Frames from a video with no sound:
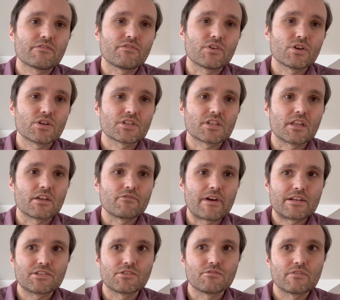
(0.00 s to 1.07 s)
first and they
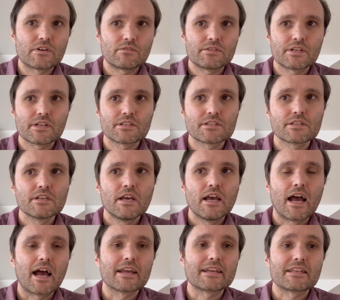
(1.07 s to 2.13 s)
rescue Vilnius,
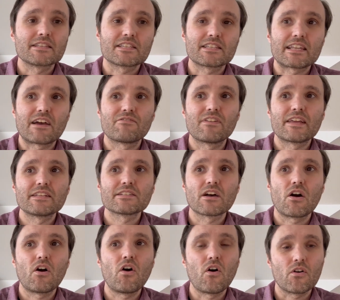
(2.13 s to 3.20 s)
and get the staff later
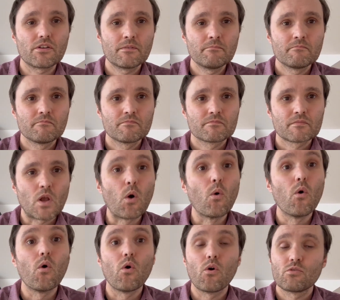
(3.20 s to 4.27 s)
on.
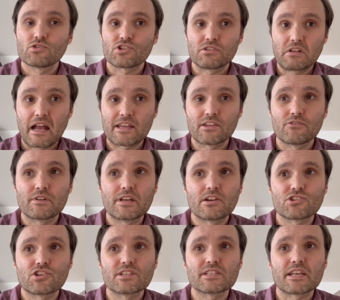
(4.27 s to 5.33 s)
Or, accurately I
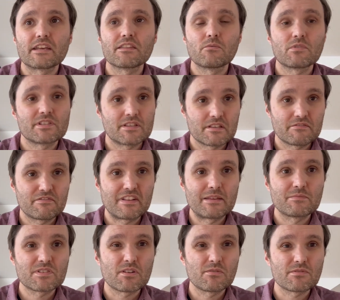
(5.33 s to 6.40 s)
should say, that once the
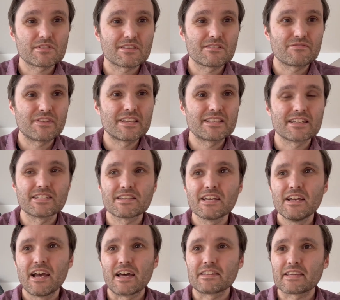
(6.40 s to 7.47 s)
Flame Skulls are defeated
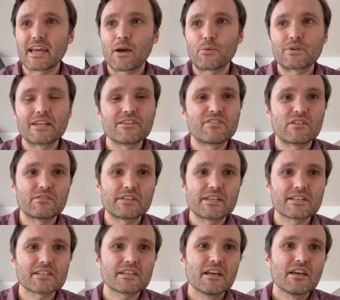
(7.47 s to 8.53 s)
and the cowardly
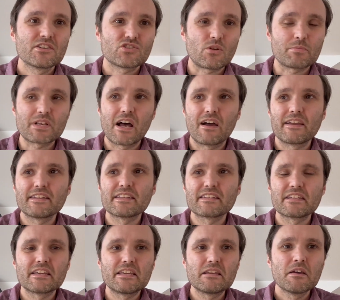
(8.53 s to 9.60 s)
Vilnius stops
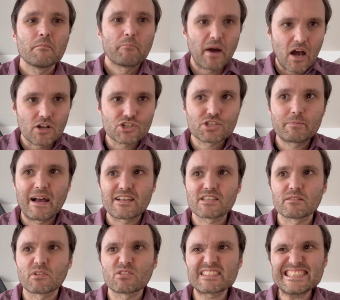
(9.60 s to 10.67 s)
hiding, he barges past
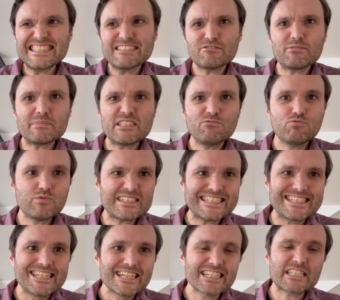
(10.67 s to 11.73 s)
them and goes, "Out of my
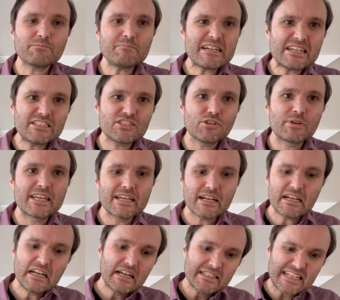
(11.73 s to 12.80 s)
way! It's mine, you hear?
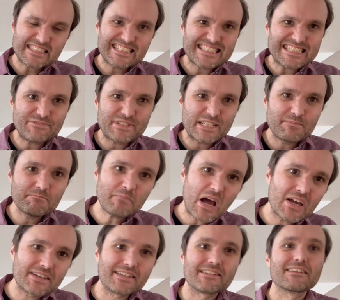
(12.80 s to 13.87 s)
That stuff is
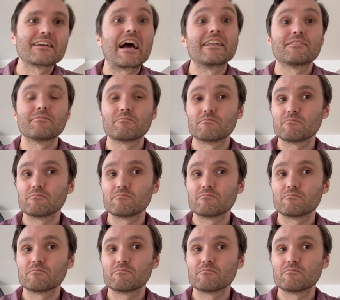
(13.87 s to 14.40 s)
mine!" And